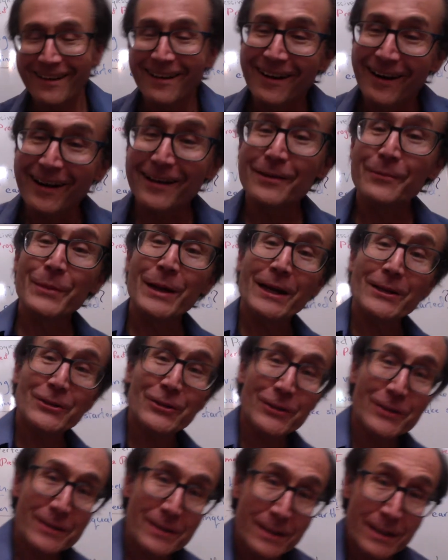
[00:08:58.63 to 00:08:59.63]
I
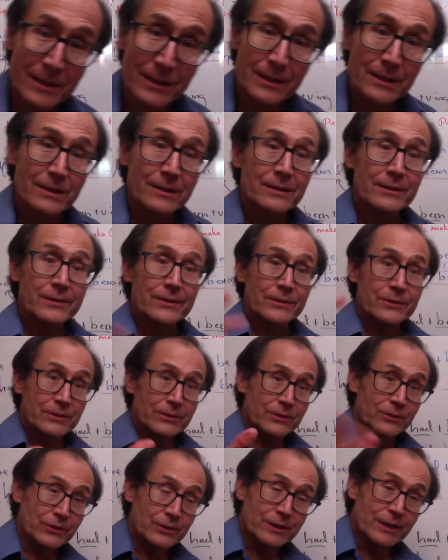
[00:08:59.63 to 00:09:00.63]
imagine
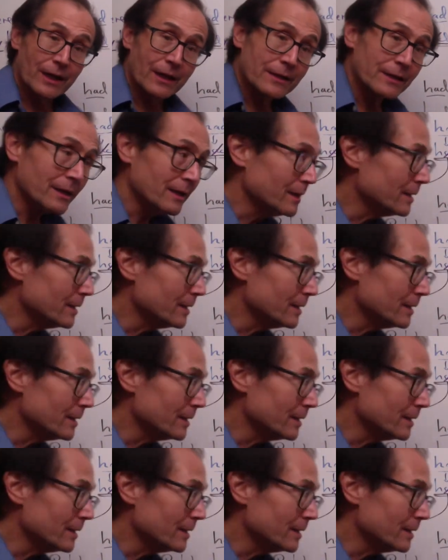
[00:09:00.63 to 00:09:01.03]
you're done.